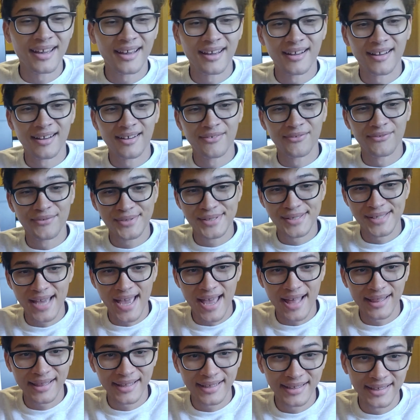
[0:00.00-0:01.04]
of
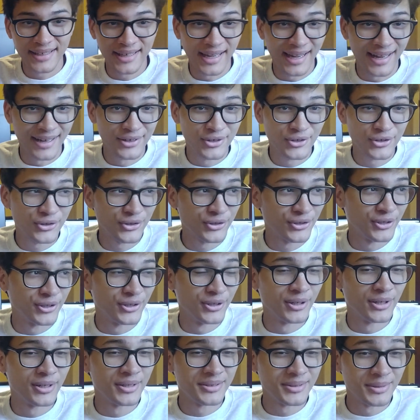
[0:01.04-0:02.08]
Sally and
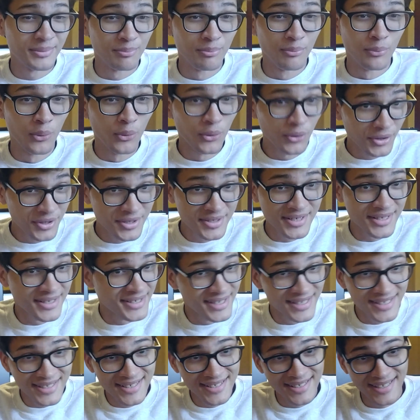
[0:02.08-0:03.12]
her more
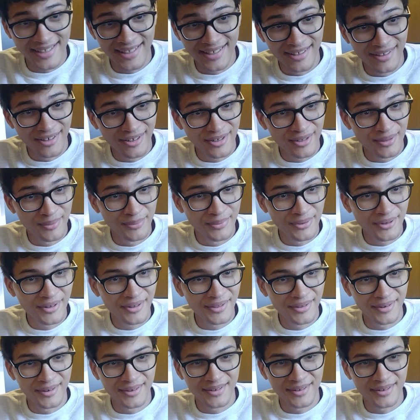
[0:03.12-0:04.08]
sadistic younger brother.